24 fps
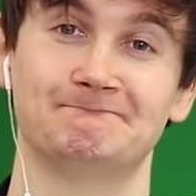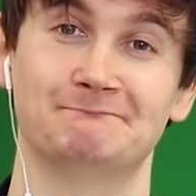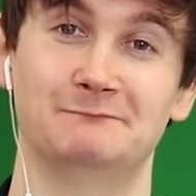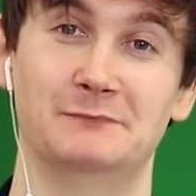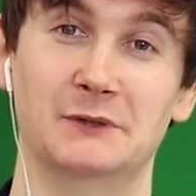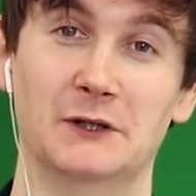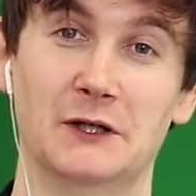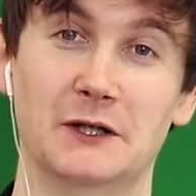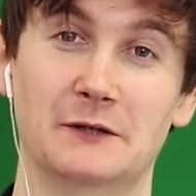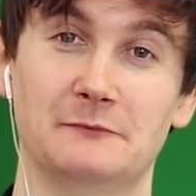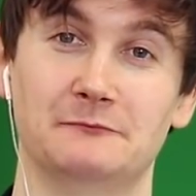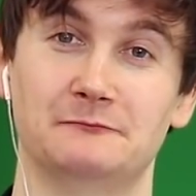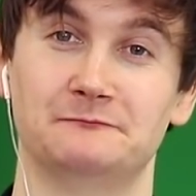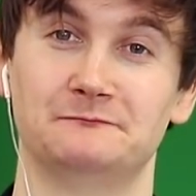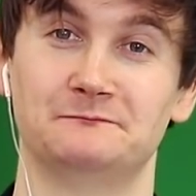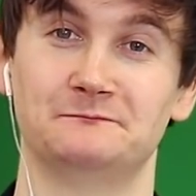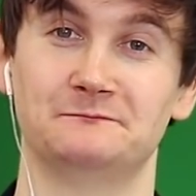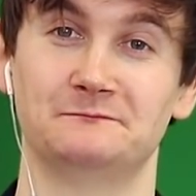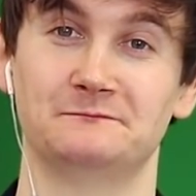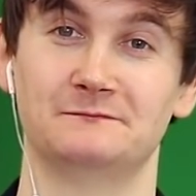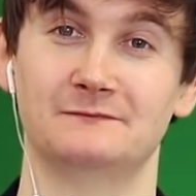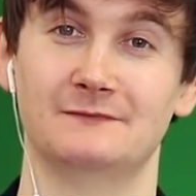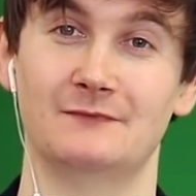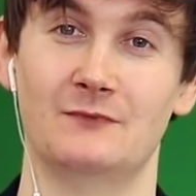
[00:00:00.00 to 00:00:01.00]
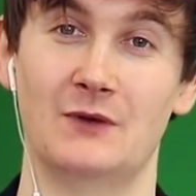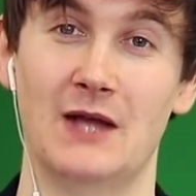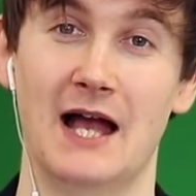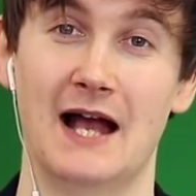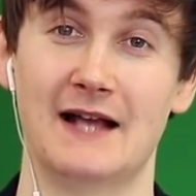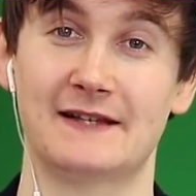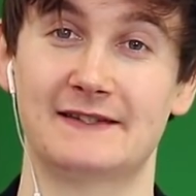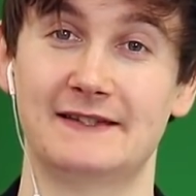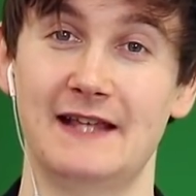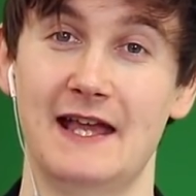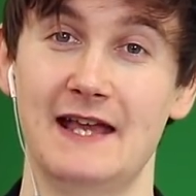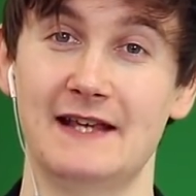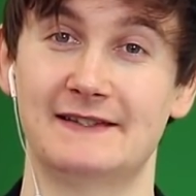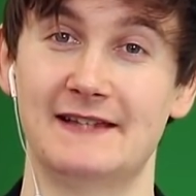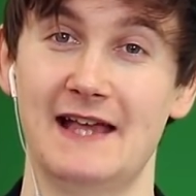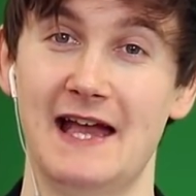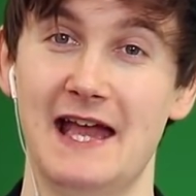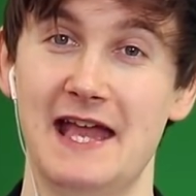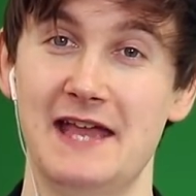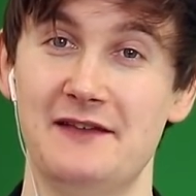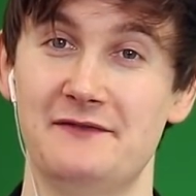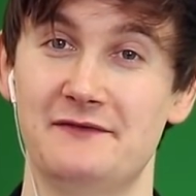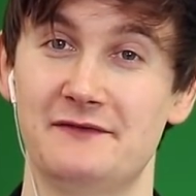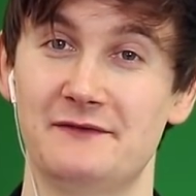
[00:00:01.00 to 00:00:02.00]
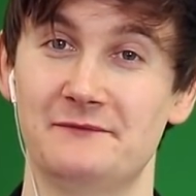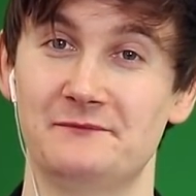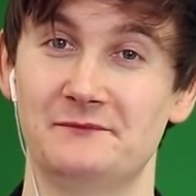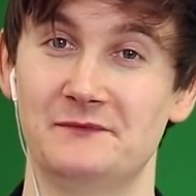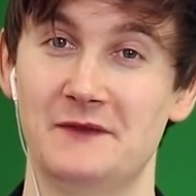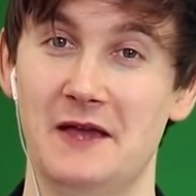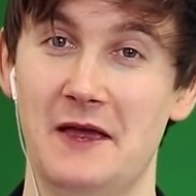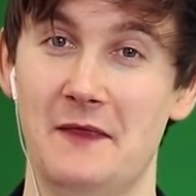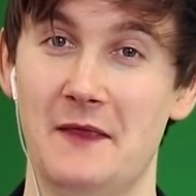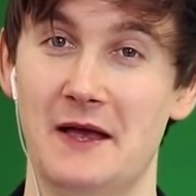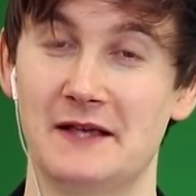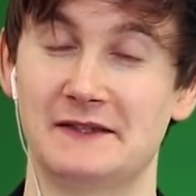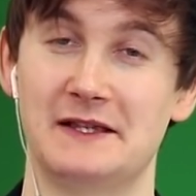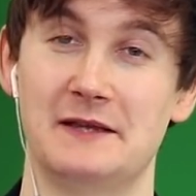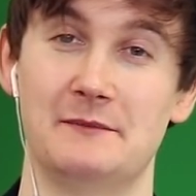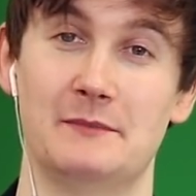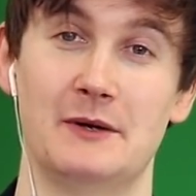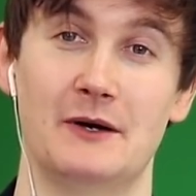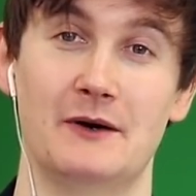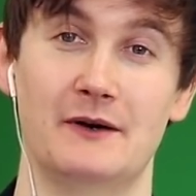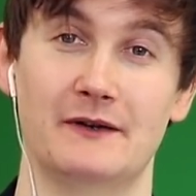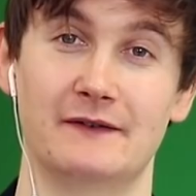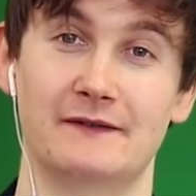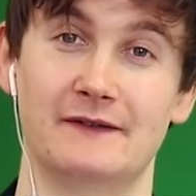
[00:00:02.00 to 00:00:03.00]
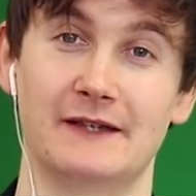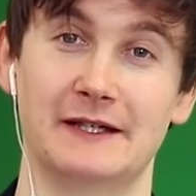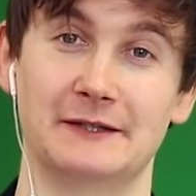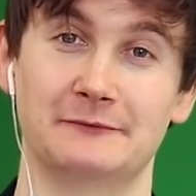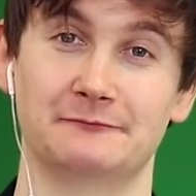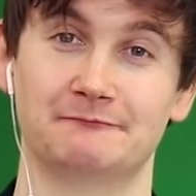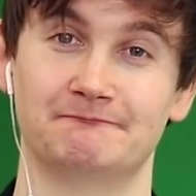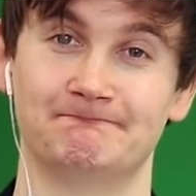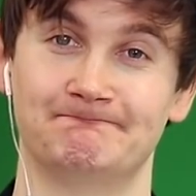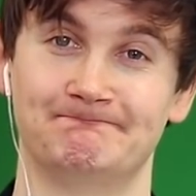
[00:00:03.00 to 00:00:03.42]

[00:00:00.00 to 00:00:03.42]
But we are staying safe, and that's the important thing.